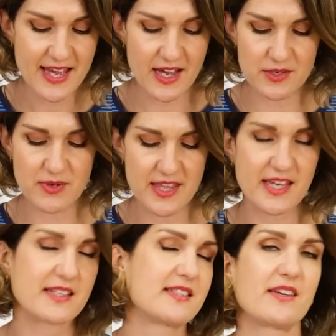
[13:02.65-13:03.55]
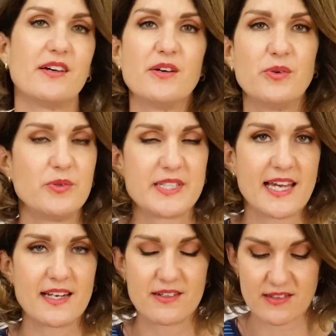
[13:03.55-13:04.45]
I'd wear that skirt all
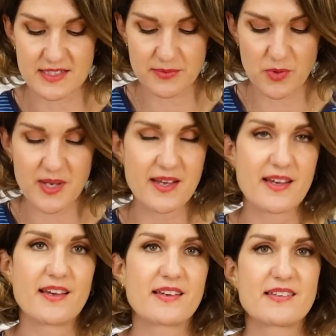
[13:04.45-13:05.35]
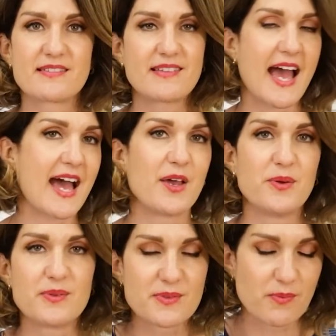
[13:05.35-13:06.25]
day long to work,
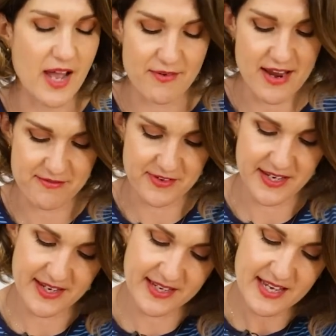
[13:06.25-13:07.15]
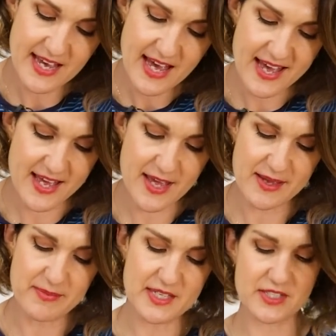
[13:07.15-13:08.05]
out, wherever.
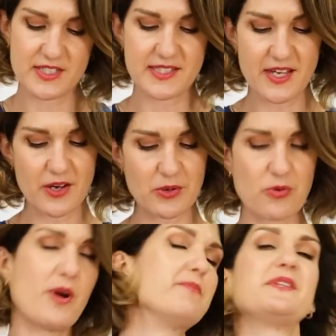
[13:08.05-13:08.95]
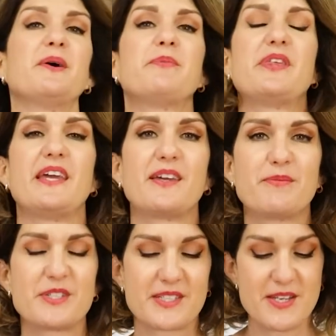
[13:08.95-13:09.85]
Um, it's just the whole crop top thing.
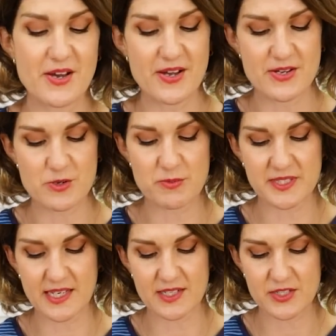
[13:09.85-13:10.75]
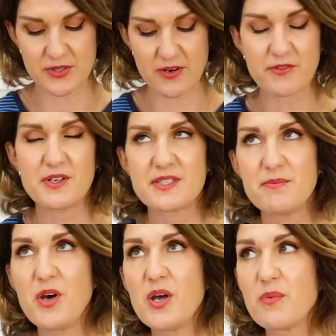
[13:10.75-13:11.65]
I'm just not 100% sure. I've got
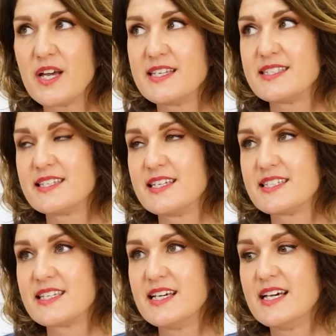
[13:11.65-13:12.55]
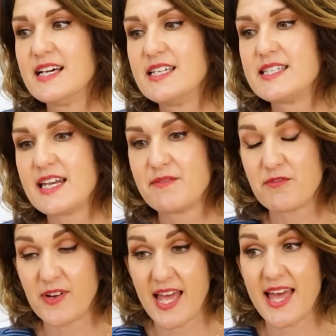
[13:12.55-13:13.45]
some high waisted denim
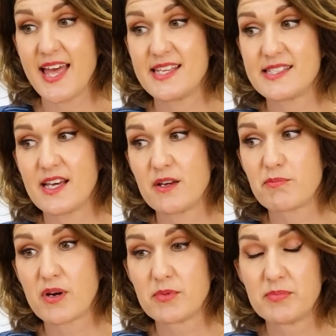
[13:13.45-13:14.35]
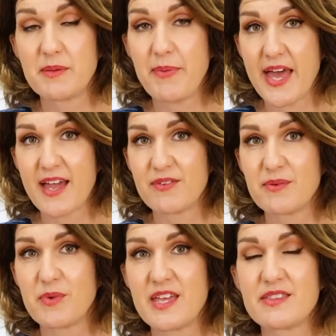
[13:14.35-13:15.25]
flares that I'd probably pair
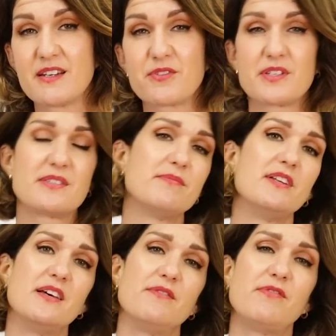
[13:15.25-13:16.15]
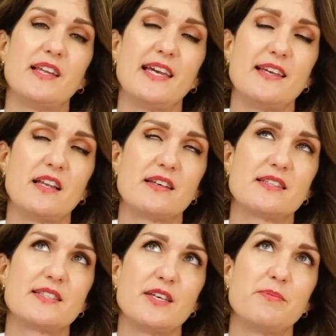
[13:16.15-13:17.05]
it with, and I've got some lovely, like
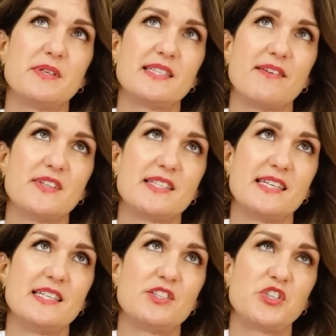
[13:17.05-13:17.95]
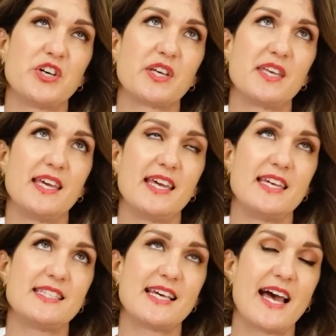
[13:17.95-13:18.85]
super 70s,
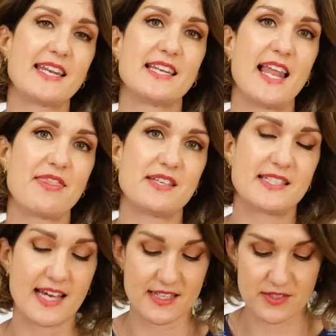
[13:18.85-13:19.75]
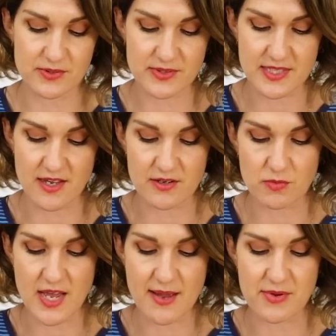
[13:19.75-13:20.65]
chunky tan leather sandals that I'd
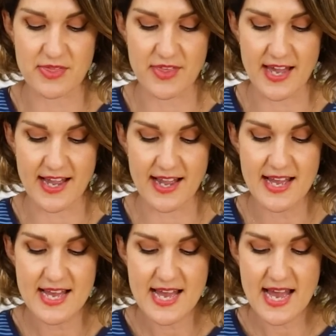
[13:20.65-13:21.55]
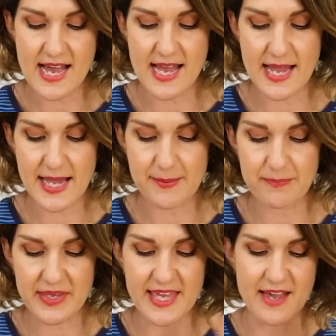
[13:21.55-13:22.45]
wear with that. Um,
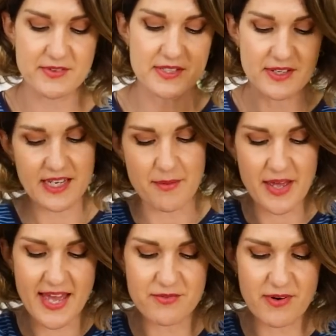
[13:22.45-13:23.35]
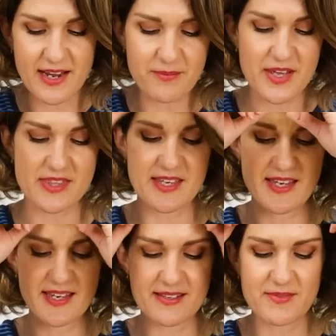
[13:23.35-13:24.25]
but yeah, I've just got to get my head round
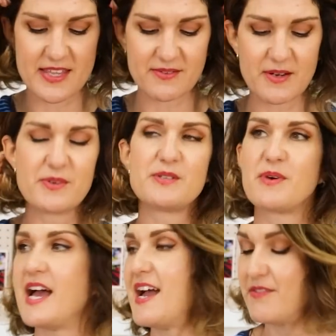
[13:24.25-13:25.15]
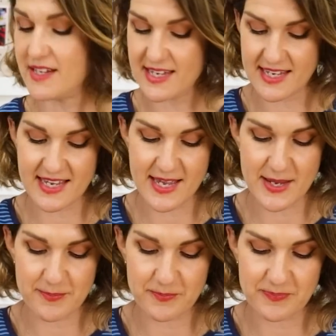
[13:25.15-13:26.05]
whether whether I would wear it.
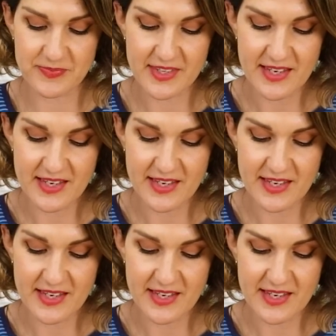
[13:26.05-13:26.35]
Um,